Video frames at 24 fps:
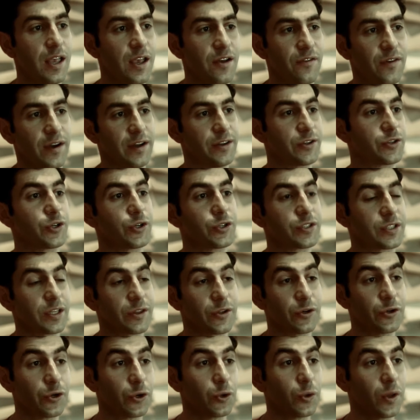find shirts that
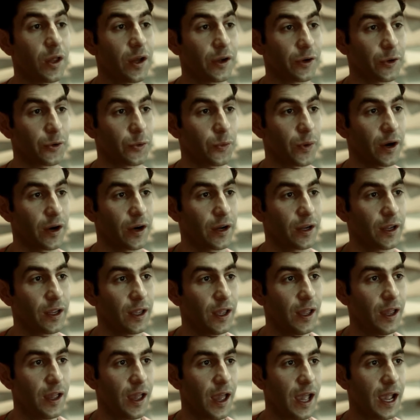they're no longer wearing.
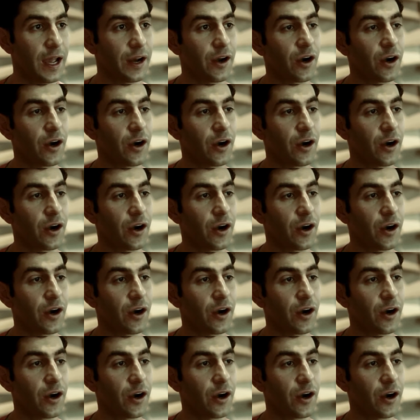And